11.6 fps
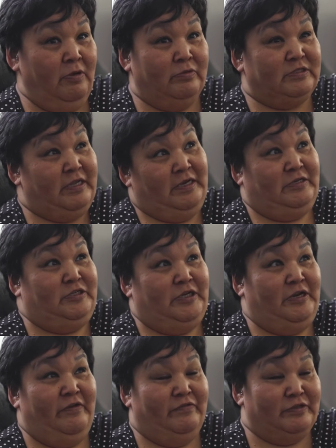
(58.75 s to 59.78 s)
It was like she
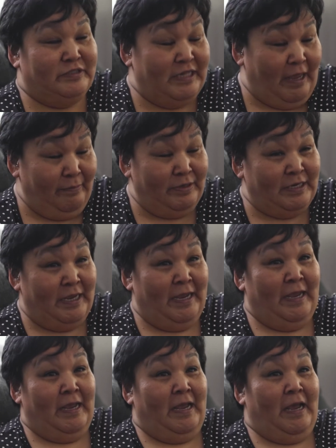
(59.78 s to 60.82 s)
never slept,
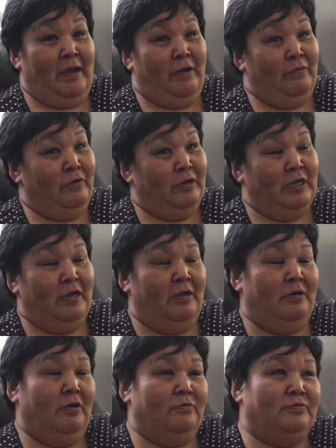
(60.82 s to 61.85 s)
working
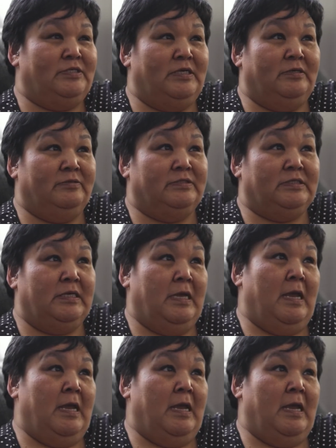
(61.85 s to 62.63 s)
on harp seals.